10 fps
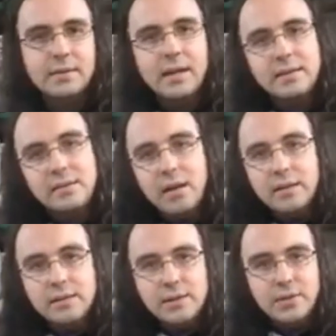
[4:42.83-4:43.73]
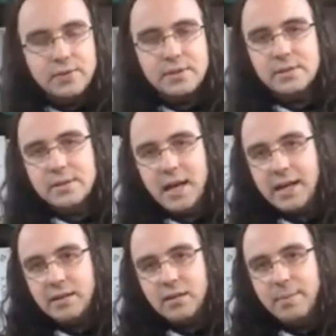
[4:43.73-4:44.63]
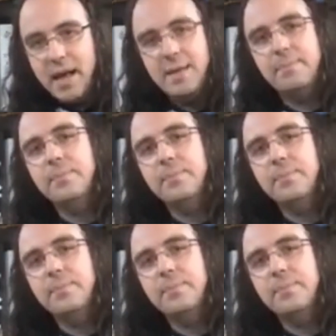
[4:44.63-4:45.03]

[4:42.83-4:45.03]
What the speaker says: As long as it uses a tactical map,